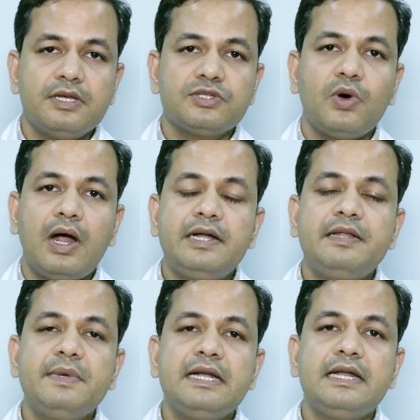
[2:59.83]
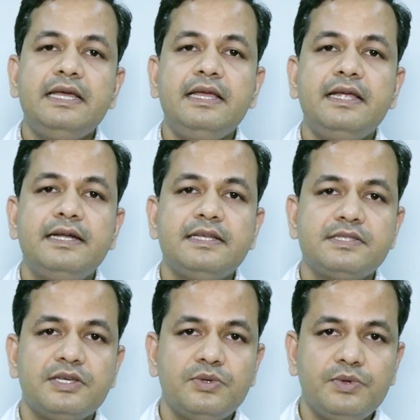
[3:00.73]
So ultimately, it is
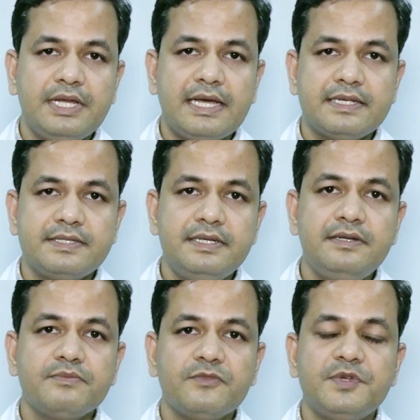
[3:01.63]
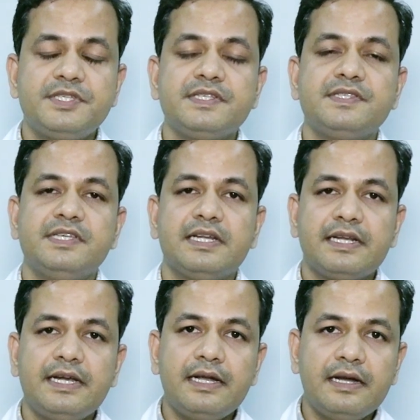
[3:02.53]
the uric acid which is
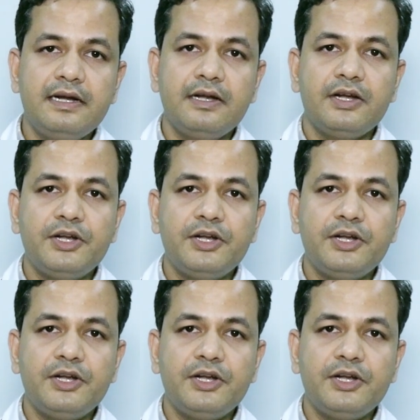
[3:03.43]
generated